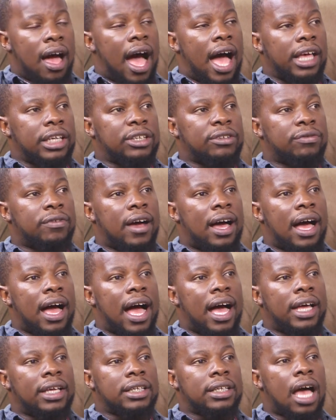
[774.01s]
as
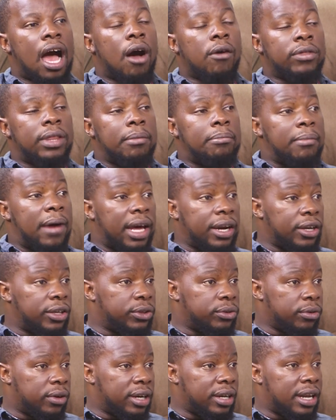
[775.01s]
far as how the
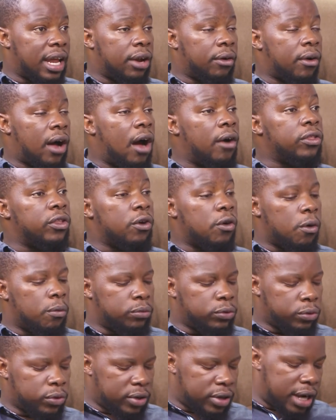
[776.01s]
marriage should run or how the
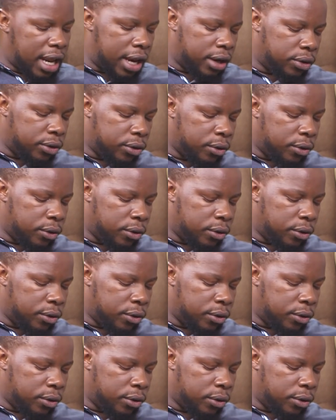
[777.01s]
home should run,